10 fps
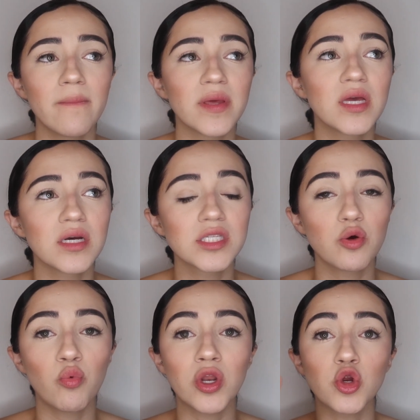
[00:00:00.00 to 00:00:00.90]
because
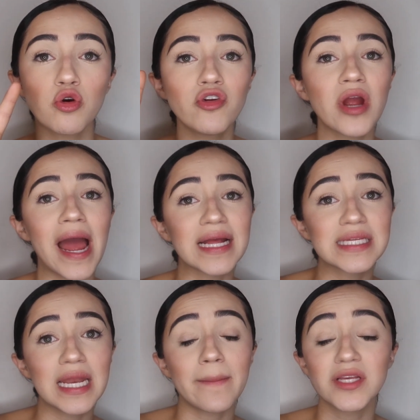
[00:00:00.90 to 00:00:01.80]
when you're over here
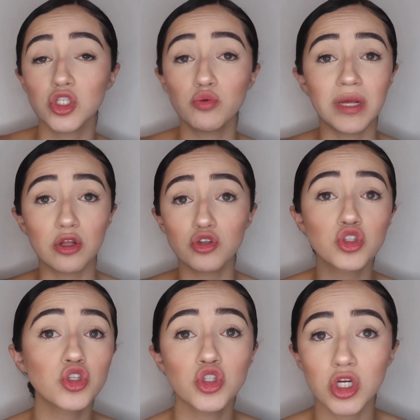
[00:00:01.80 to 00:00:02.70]
acting like my little
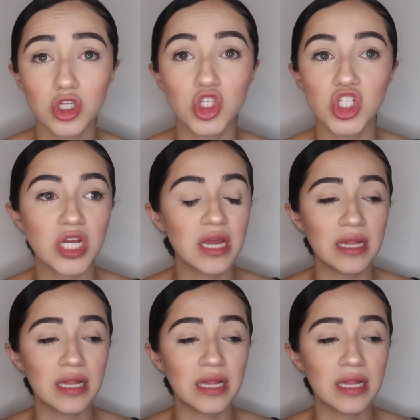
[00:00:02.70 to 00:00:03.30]
sister's talking shit,